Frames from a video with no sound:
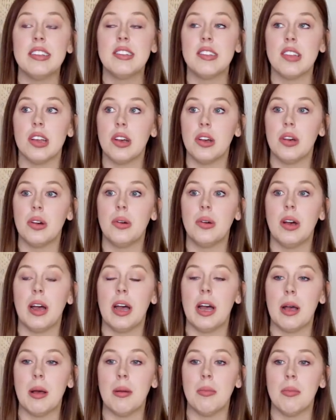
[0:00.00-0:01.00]
so
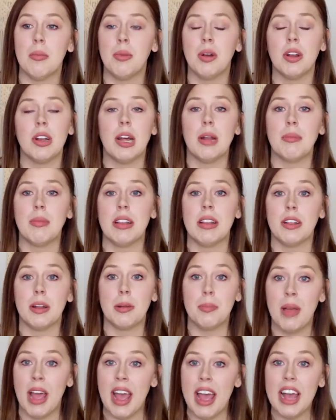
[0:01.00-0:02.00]
um, put on my little
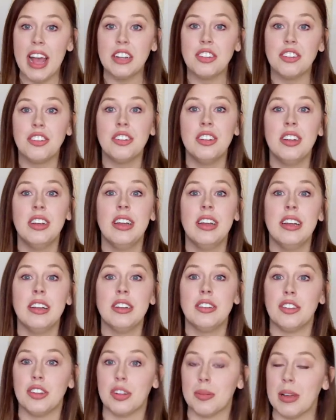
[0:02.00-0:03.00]
patch,
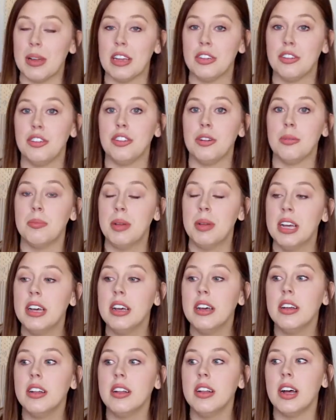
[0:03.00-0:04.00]
took my estrogen
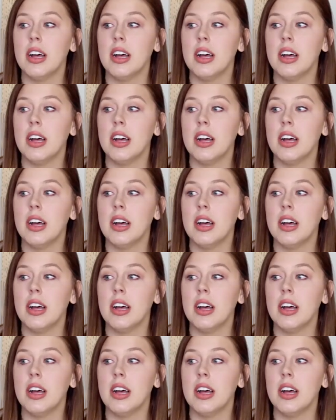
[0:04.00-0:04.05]
pill.